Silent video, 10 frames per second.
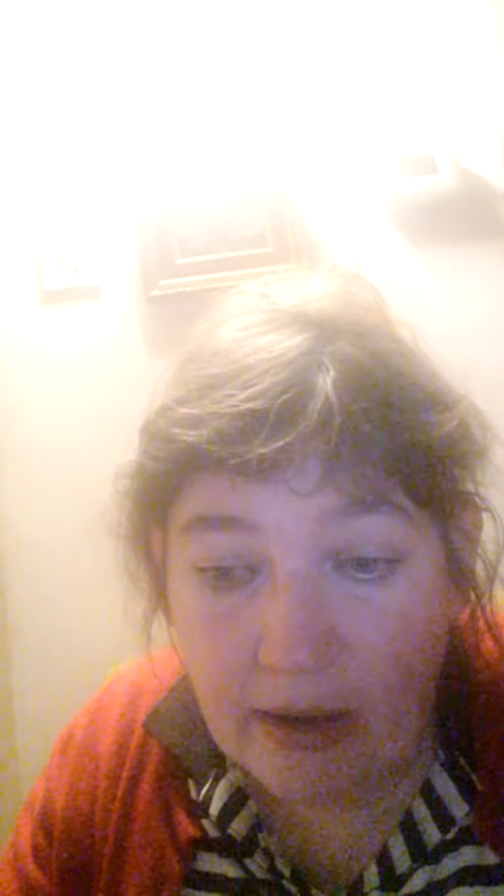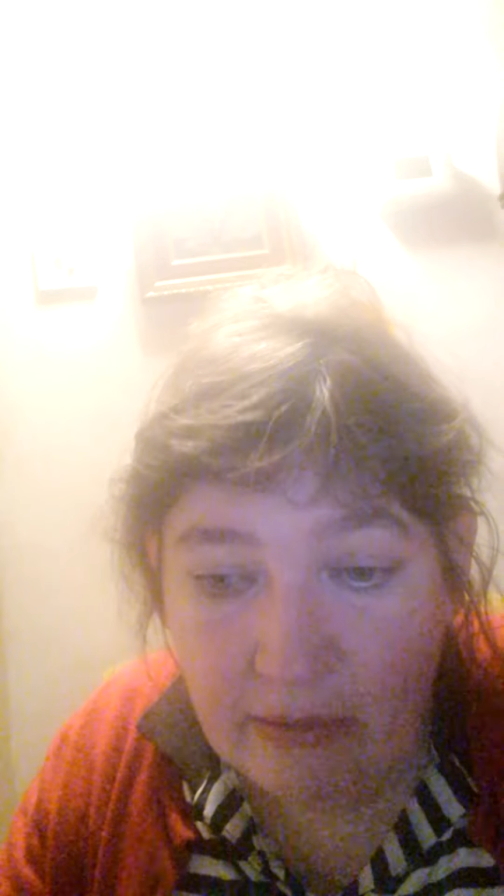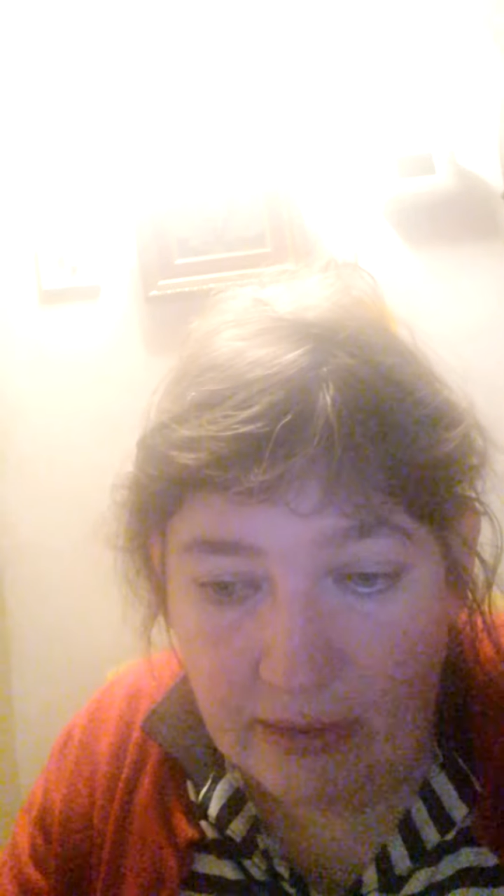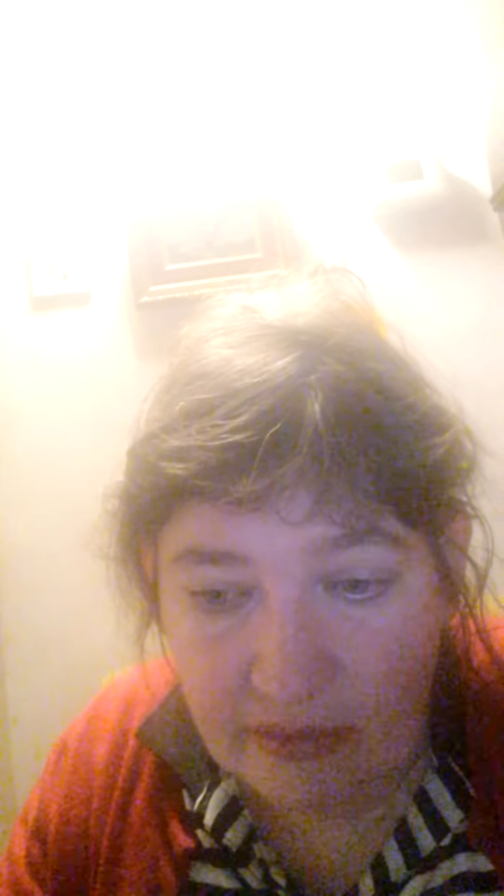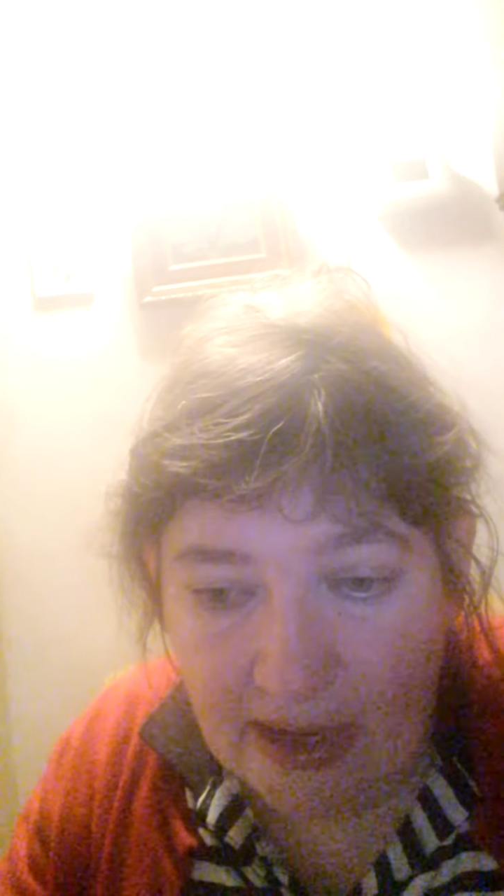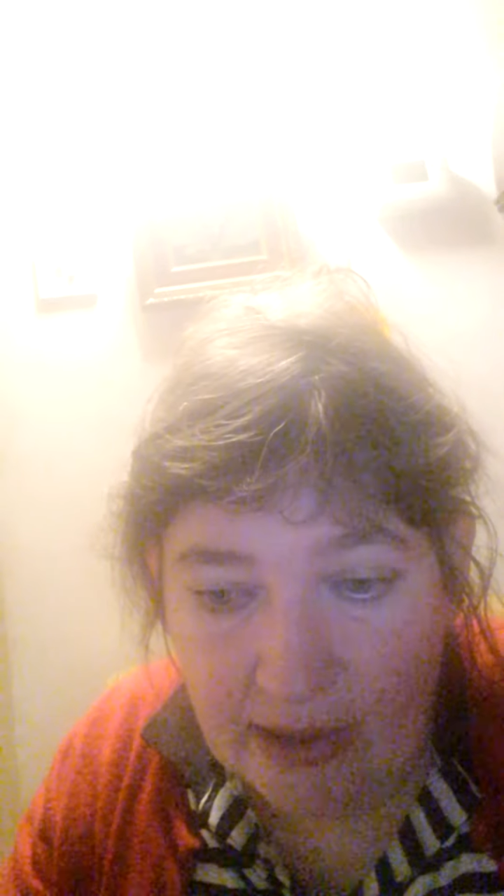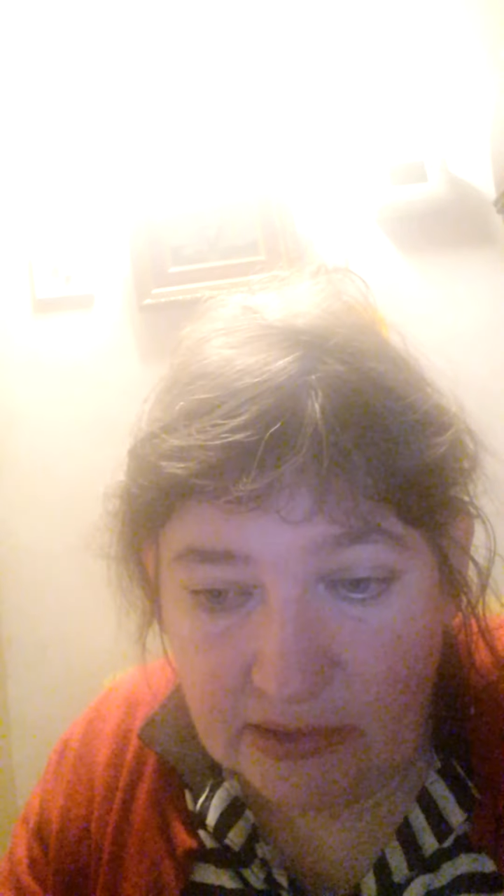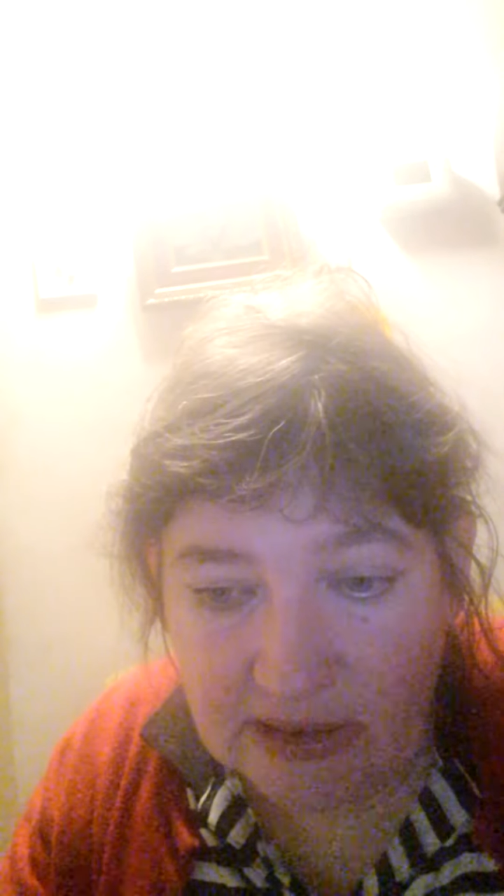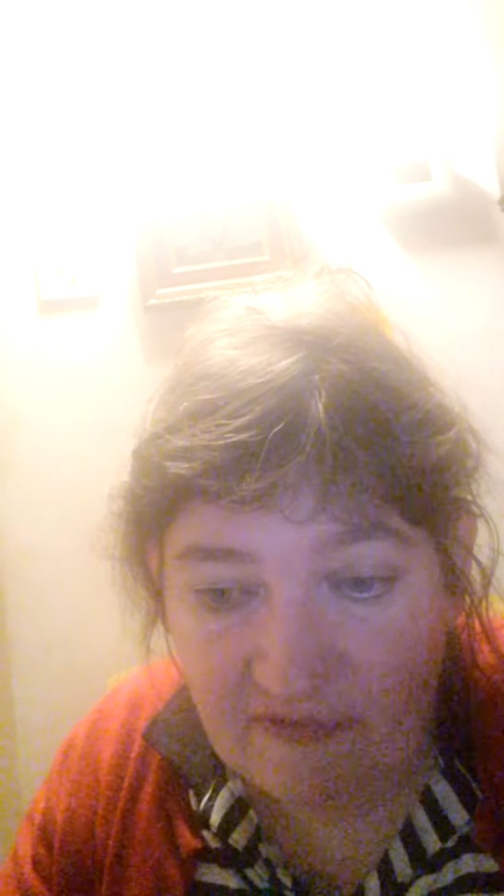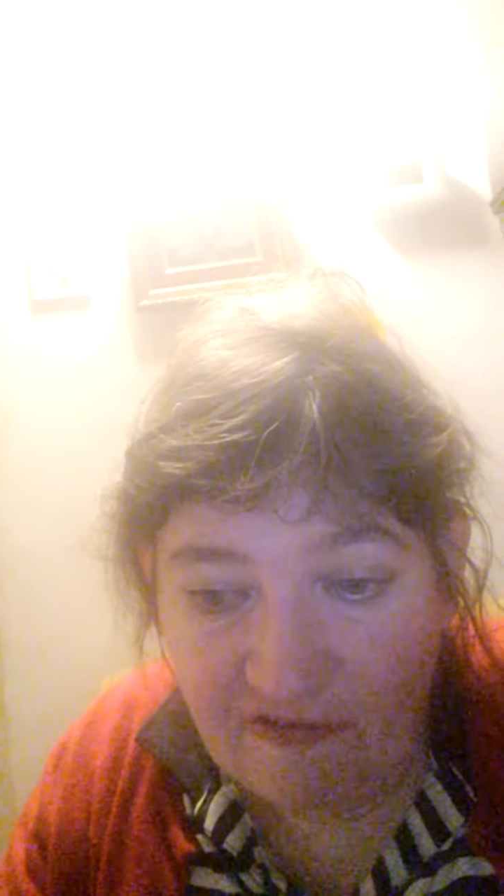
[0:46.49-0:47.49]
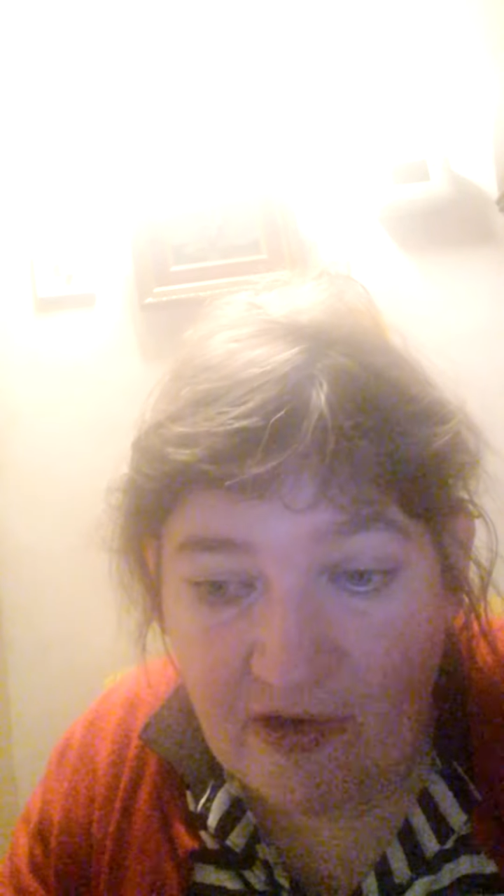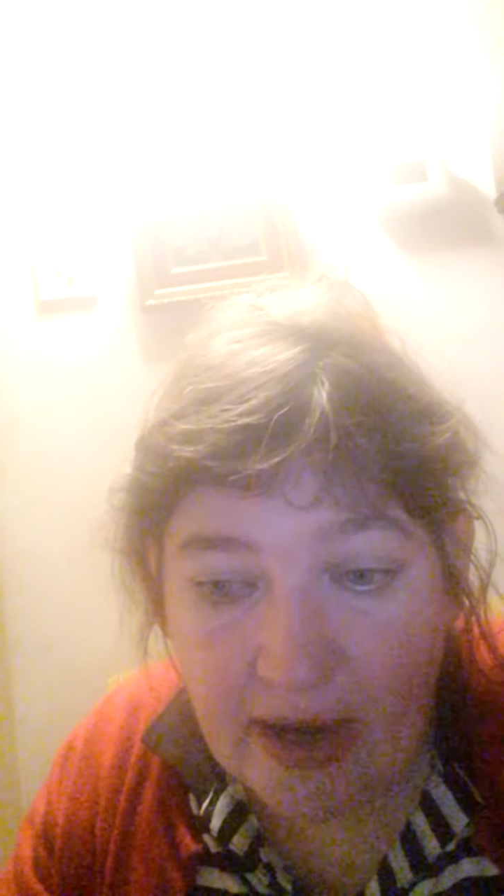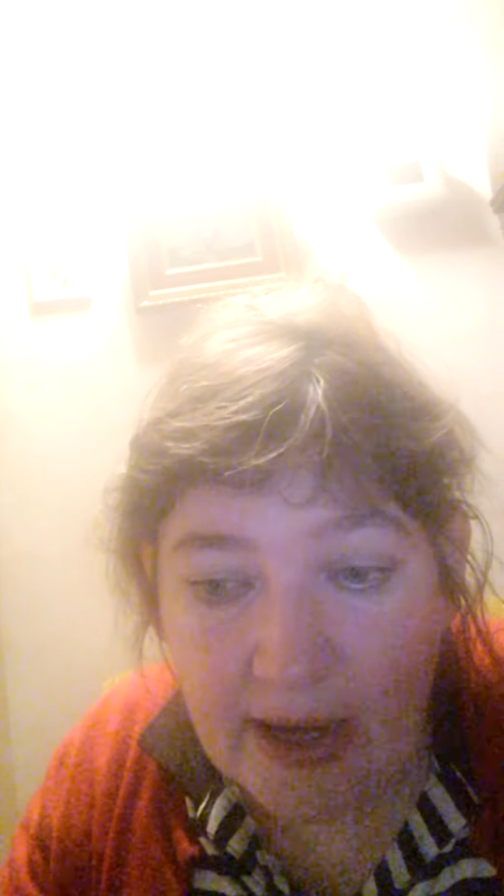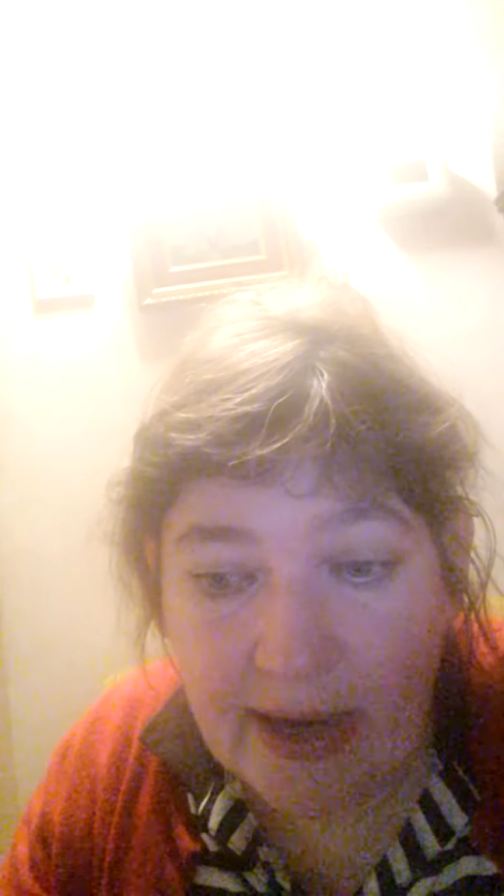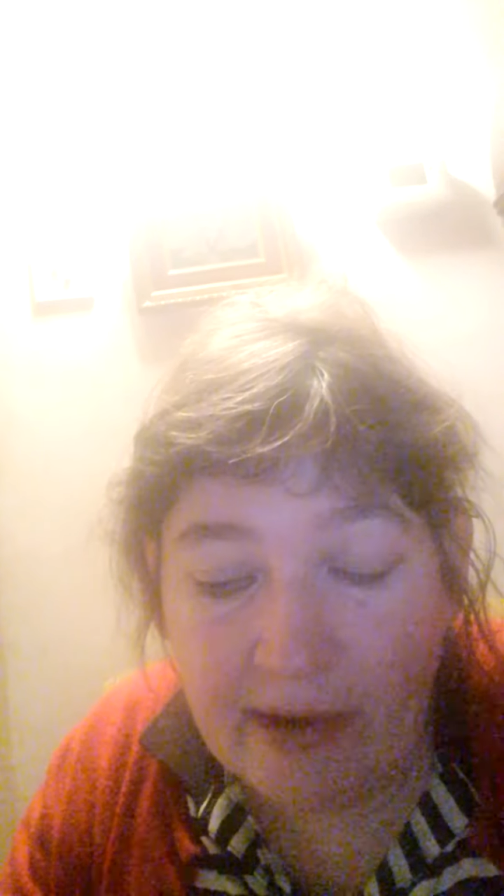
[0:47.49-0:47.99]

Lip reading: without a friendly